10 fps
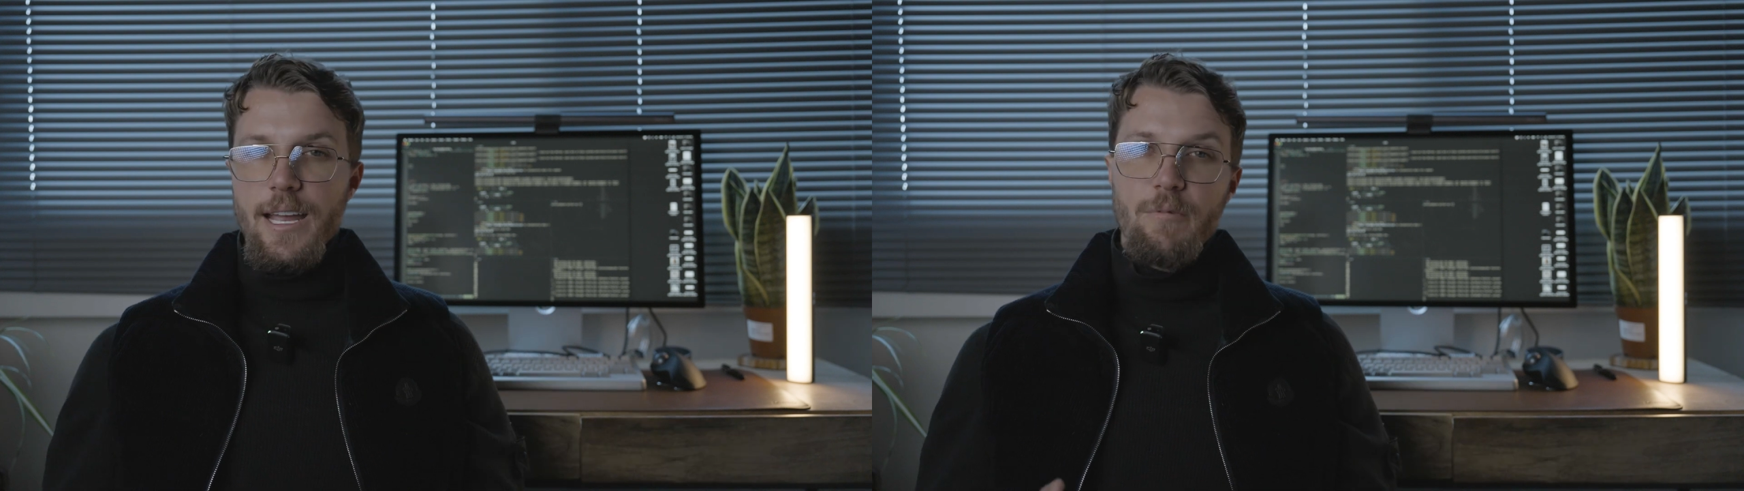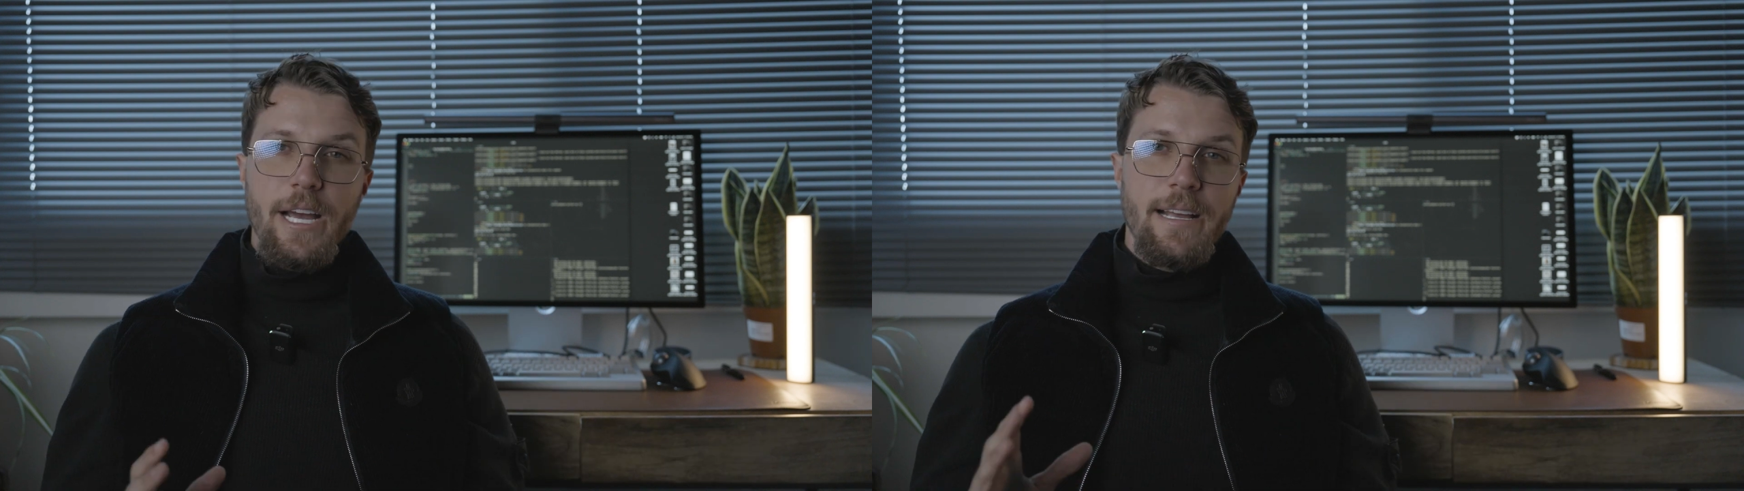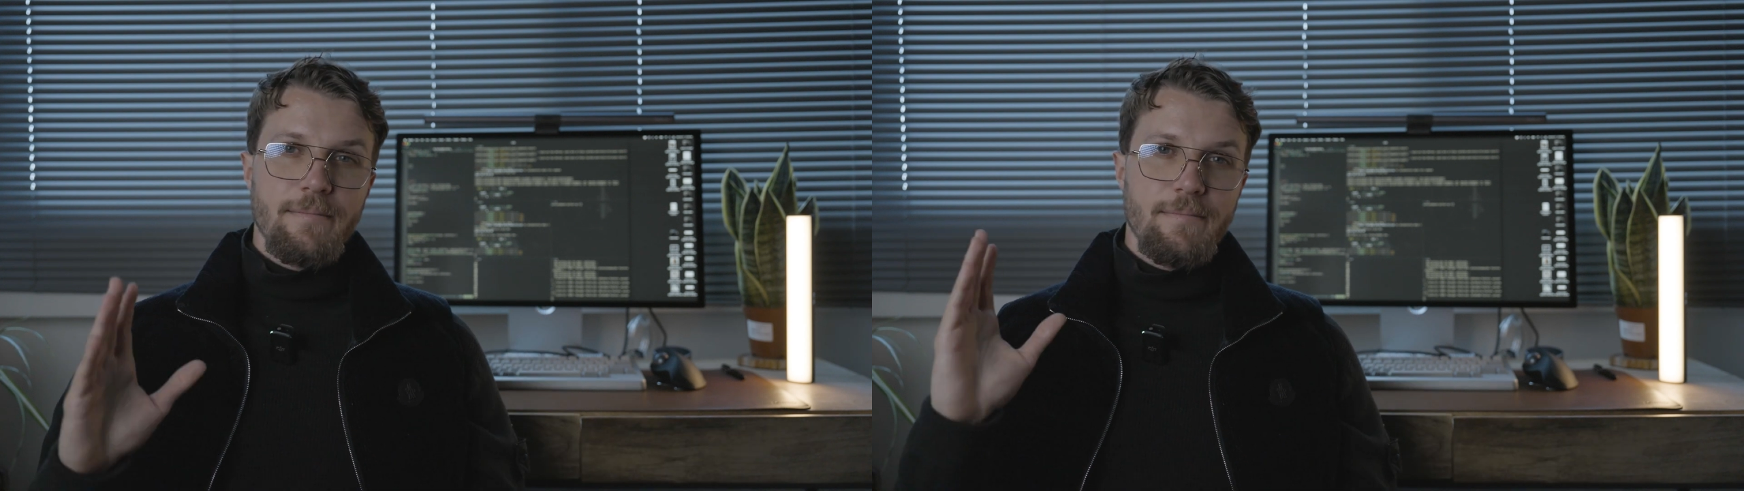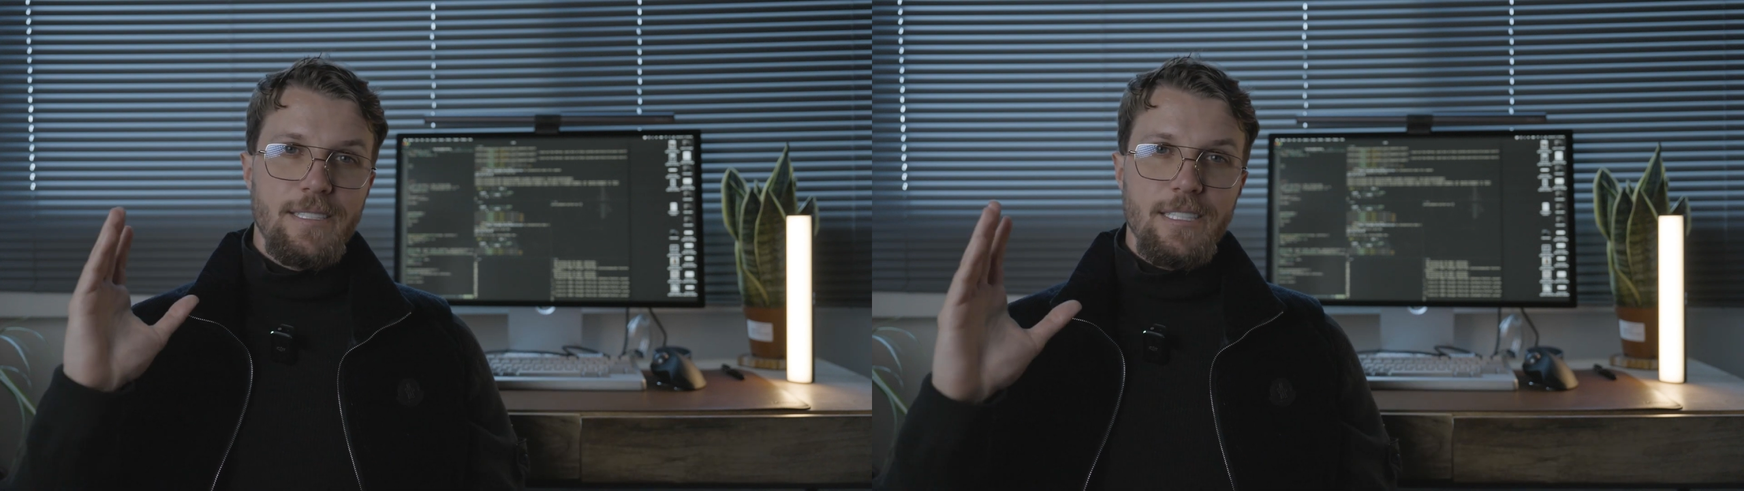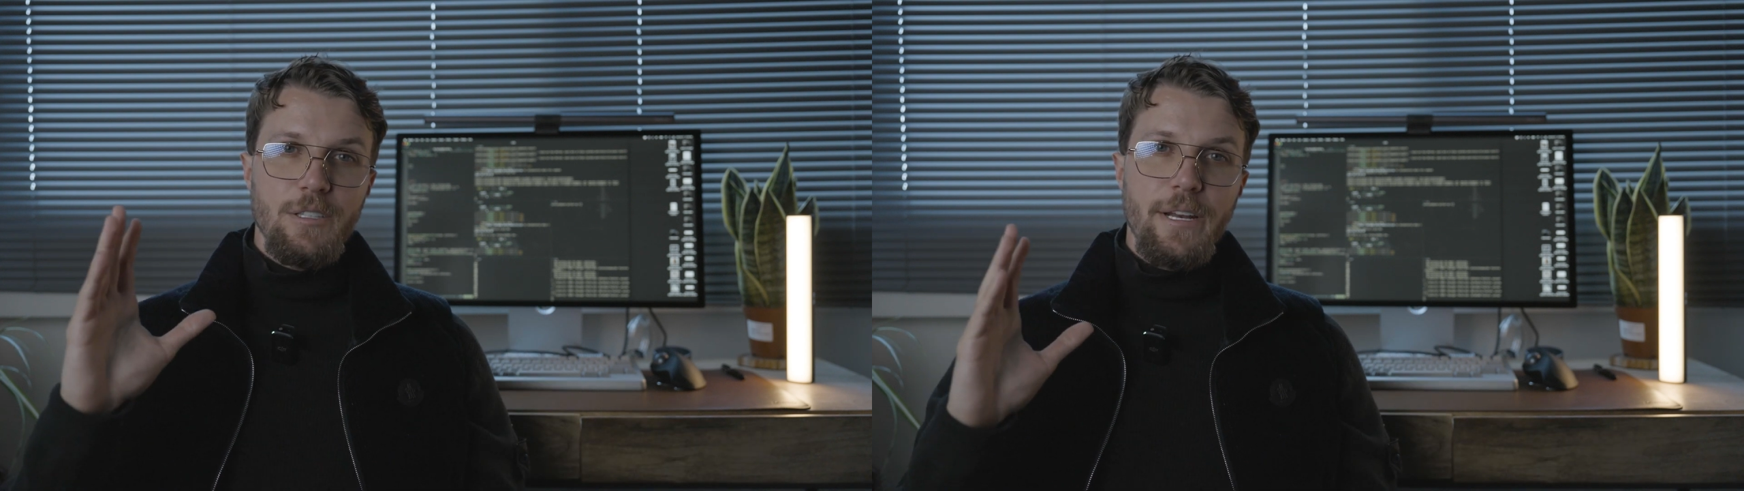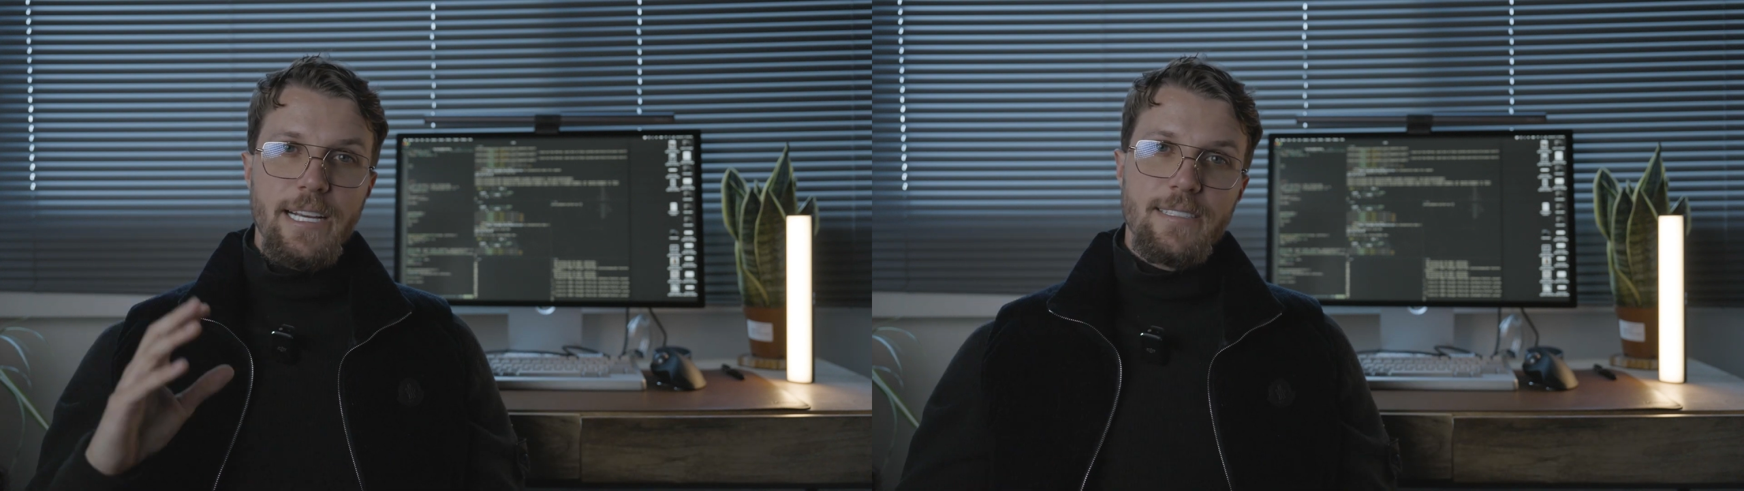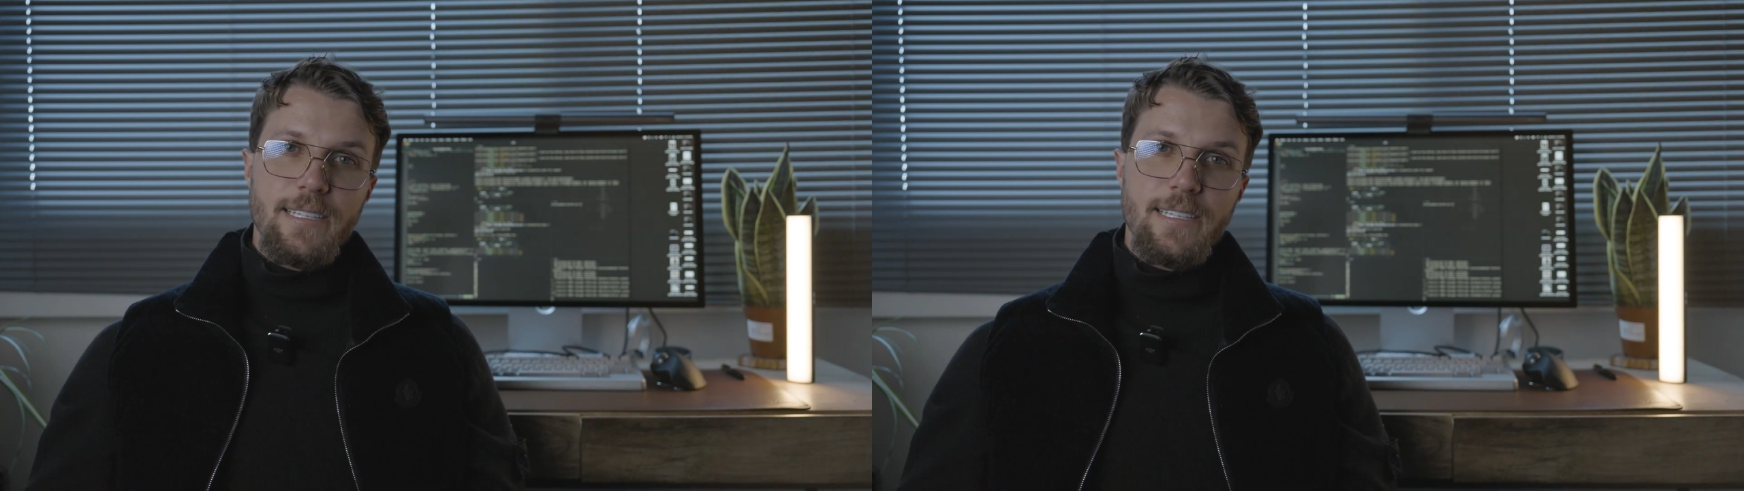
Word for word: Anyway, see you next